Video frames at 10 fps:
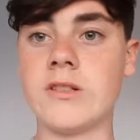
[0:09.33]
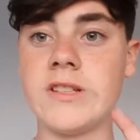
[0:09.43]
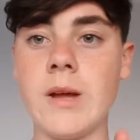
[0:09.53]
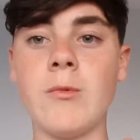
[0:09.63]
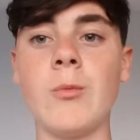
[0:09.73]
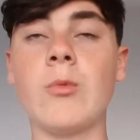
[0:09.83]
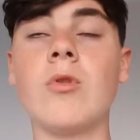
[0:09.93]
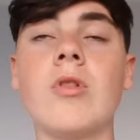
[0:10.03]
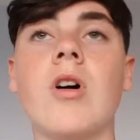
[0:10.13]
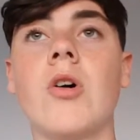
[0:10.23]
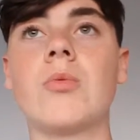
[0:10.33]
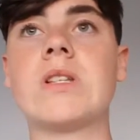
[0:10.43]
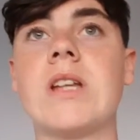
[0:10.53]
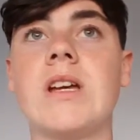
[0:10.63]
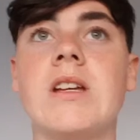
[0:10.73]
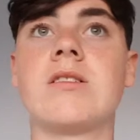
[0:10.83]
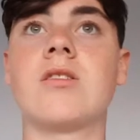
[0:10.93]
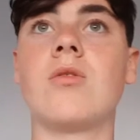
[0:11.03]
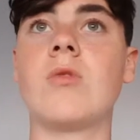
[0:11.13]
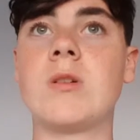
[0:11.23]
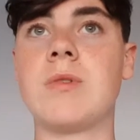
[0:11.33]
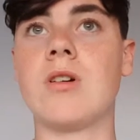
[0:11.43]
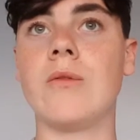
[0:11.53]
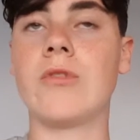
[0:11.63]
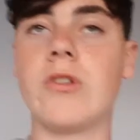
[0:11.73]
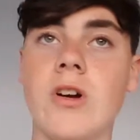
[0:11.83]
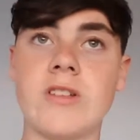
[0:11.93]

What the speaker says: Step number one, I would say, is to always be confident.